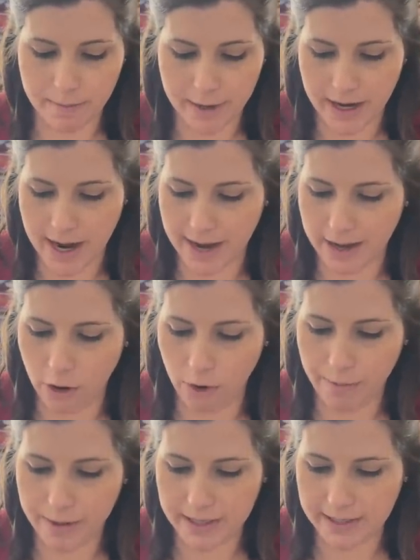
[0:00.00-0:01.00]
but I
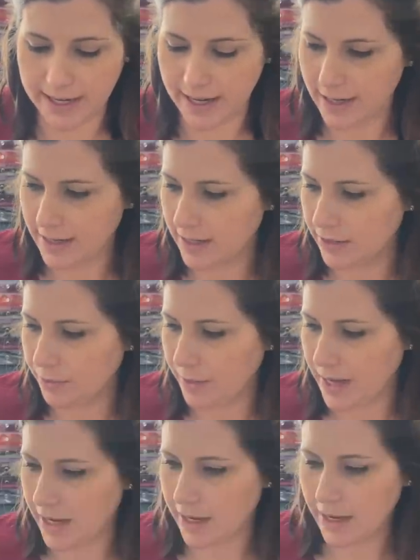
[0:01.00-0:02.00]
opened it this
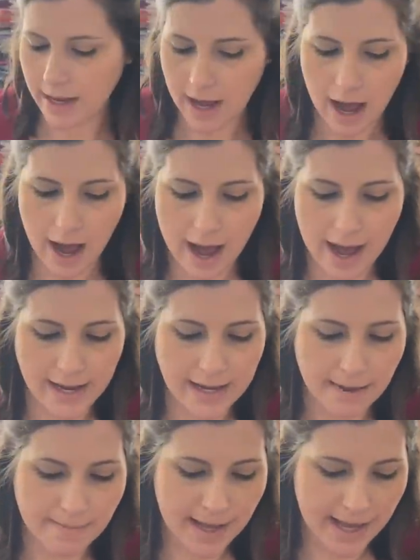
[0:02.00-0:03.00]
week. I
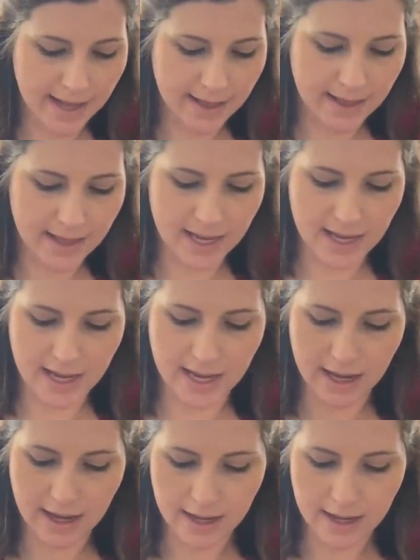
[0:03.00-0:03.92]
am in the